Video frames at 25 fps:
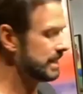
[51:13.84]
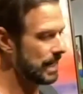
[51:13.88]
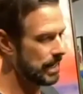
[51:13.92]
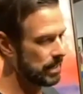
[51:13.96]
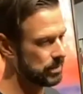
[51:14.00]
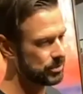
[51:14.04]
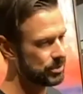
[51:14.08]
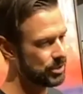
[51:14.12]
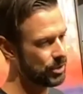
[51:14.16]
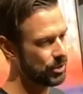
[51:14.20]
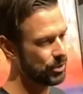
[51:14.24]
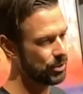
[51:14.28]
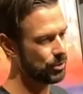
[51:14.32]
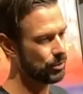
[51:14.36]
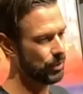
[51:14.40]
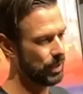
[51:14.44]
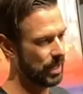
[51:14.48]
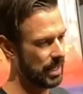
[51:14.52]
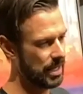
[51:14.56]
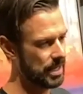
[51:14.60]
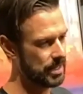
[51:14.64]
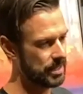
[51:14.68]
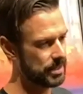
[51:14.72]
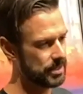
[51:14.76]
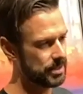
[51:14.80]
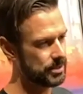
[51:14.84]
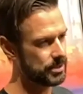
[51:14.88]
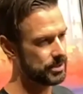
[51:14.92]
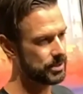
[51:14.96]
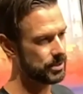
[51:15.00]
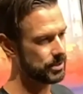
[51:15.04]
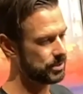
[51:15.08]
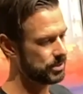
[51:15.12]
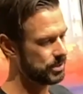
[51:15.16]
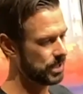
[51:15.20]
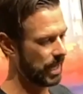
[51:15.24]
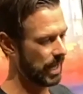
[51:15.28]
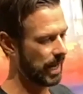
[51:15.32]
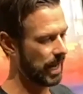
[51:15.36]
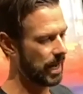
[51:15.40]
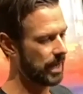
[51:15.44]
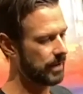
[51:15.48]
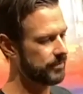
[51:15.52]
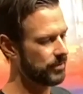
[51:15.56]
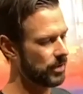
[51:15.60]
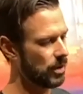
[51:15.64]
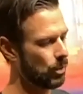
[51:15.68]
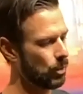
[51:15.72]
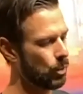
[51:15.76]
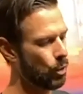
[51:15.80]
to is to have a
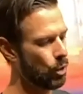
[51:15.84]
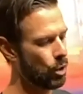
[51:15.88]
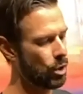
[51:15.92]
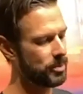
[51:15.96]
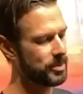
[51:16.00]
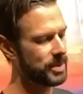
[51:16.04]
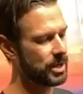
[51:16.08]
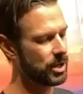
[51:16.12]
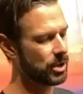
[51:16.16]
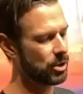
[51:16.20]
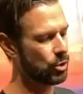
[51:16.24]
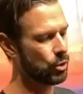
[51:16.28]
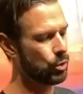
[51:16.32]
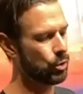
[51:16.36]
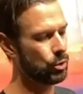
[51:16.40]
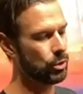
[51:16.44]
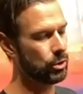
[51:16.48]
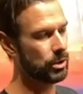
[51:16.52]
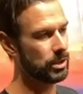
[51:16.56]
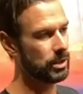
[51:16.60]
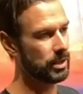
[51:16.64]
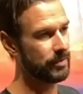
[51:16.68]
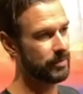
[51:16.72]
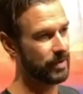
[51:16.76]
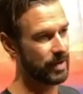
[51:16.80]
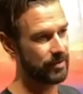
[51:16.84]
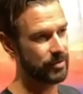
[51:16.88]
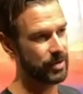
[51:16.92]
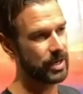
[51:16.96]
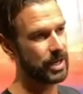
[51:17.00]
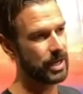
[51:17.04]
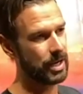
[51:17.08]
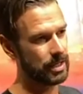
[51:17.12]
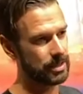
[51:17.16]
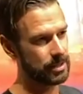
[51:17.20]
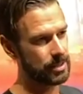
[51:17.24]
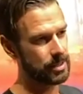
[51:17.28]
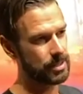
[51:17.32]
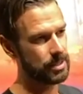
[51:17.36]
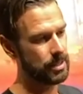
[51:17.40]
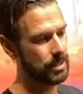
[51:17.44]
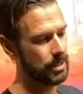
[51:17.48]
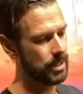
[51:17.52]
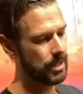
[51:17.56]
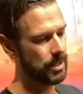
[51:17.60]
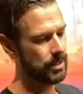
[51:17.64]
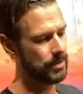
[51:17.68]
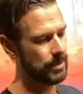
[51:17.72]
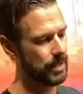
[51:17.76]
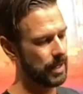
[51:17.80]
warm and a cool of every color
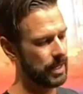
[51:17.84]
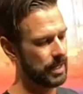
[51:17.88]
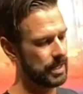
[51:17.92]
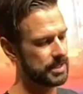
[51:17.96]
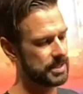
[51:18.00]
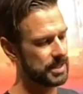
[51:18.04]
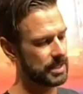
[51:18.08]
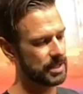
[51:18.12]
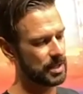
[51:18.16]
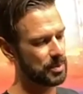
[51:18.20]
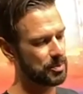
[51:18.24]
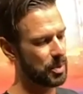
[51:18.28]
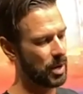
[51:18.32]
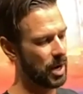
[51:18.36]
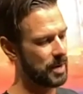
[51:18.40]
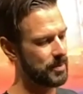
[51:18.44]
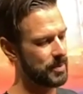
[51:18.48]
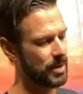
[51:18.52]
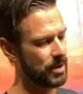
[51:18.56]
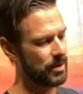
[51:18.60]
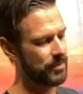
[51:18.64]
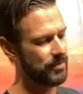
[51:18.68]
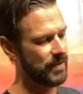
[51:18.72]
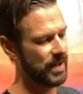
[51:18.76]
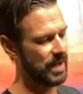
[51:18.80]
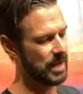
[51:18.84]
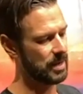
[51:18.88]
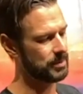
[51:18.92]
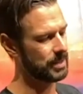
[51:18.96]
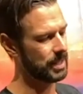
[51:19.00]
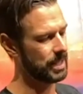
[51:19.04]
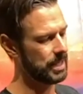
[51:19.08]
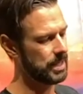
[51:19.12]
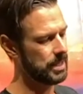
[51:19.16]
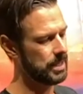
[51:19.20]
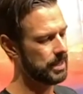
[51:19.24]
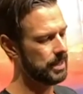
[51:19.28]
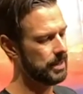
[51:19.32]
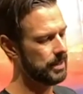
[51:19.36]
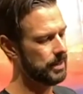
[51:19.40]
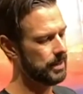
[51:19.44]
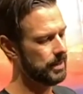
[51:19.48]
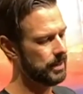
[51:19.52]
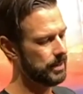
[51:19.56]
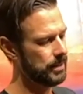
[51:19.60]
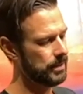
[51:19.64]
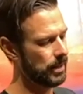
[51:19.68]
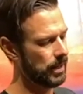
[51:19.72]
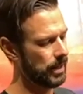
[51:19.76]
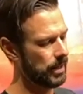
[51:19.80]
that is in the primary family.
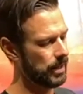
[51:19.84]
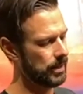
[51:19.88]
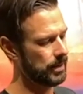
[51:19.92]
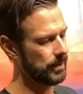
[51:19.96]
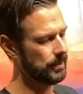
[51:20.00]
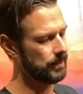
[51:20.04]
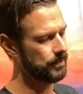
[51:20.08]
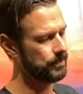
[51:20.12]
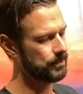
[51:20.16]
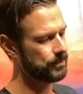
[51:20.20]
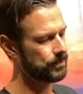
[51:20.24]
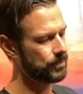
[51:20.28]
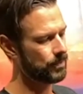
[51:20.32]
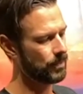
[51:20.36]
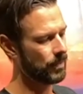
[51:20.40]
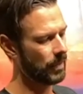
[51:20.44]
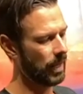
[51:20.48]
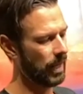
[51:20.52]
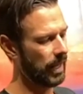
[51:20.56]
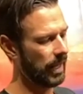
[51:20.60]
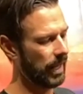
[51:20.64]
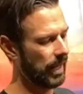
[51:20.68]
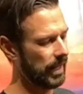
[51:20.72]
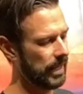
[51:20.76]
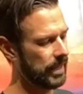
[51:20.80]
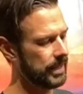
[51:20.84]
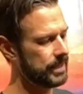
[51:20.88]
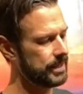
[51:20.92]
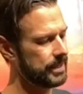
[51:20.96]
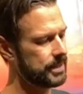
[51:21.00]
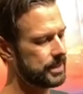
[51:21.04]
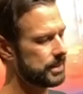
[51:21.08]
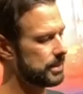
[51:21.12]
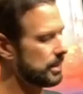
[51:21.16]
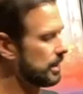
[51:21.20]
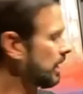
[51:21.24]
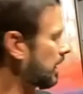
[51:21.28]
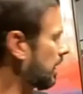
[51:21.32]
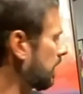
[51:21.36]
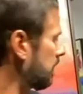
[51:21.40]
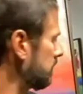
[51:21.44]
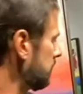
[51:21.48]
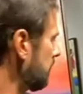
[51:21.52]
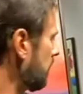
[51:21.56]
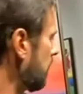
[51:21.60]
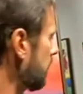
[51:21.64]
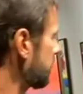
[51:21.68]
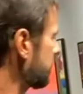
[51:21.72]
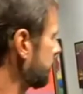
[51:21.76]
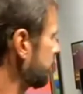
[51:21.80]
And a
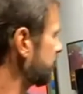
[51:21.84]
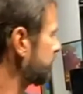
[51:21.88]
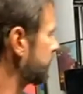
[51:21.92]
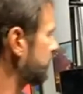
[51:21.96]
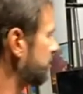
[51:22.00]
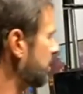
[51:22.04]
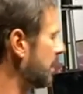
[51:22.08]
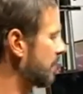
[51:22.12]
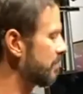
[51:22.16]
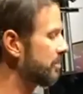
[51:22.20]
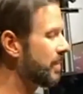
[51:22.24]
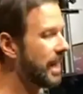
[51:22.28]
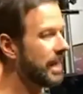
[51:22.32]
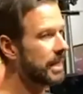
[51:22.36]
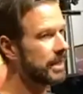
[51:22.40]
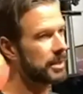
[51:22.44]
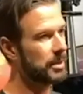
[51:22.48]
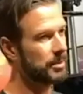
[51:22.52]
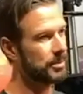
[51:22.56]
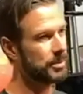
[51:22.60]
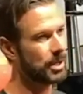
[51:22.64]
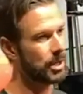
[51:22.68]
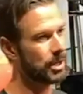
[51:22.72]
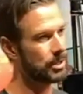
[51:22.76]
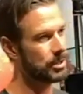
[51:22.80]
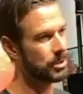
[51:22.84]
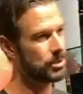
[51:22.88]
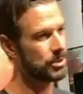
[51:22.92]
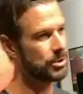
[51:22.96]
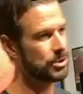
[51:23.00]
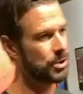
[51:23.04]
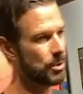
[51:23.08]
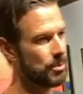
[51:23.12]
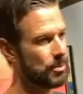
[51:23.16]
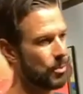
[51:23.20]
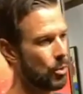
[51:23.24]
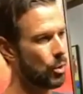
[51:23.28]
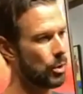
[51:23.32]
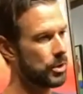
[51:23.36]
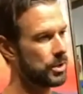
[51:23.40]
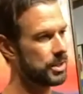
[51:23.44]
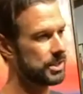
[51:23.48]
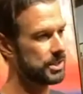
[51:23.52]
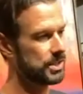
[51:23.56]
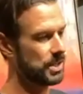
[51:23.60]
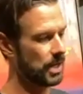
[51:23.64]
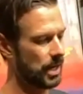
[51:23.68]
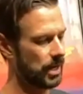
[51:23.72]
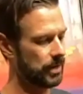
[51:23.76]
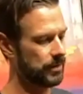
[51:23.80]
lot of my backup colors are more
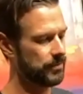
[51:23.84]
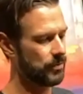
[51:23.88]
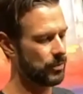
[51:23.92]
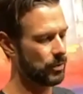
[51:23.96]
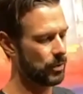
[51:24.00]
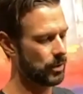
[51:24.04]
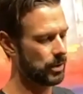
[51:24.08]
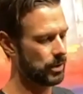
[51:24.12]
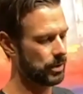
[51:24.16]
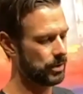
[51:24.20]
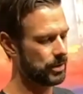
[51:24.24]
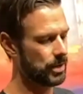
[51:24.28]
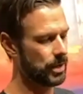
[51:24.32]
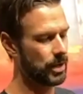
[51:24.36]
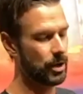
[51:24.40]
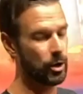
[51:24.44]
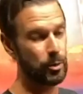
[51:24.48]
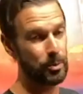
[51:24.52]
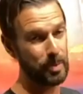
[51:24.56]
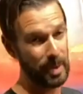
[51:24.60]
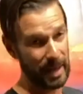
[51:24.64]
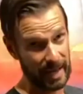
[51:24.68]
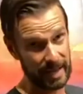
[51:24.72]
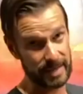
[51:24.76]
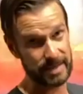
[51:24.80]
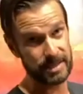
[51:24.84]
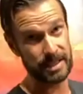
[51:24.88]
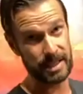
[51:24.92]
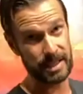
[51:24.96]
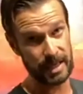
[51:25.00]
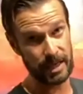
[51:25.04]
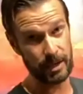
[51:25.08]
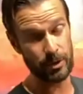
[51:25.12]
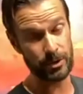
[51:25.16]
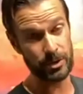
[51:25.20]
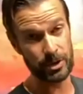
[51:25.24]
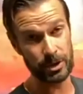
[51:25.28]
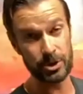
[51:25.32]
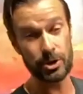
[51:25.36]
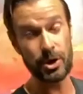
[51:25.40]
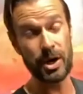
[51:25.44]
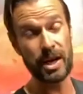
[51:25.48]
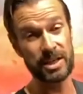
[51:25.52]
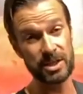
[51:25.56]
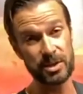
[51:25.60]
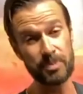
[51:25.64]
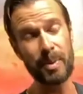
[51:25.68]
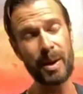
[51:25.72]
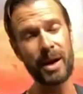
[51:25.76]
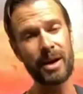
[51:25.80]
designed for the opacity or the
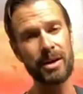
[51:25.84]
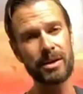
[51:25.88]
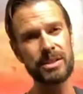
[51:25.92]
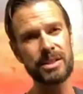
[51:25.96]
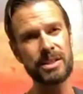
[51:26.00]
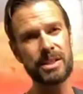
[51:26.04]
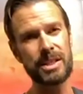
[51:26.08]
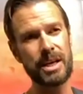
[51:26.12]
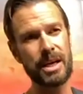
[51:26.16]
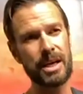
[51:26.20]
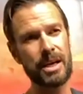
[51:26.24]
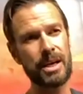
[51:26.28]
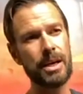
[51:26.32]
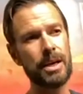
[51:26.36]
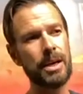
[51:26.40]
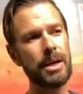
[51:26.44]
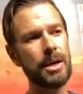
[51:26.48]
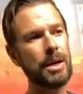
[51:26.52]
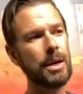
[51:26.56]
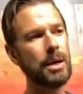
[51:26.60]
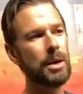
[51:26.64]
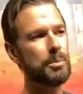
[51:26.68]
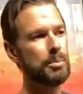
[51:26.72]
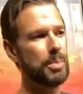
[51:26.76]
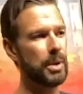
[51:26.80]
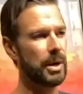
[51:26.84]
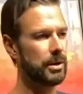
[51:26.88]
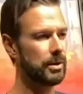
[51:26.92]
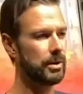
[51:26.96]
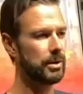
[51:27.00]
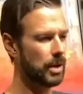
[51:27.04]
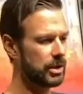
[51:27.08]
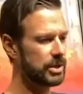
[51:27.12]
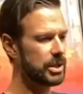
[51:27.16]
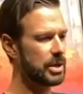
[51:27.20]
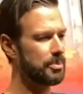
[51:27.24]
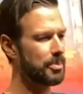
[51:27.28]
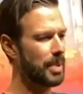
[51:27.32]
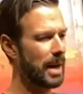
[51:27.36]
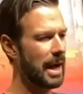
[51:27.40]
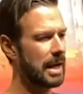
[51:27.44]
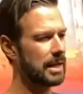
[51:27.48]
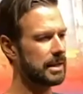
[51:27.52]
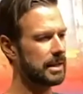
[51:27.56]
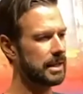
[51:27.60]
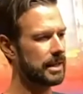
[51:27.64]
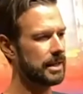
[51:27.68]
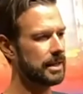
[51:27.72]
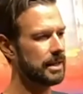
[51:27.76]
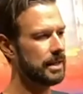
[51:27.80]
transparency. But on the
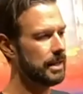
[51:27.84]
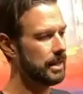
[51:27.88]
palette,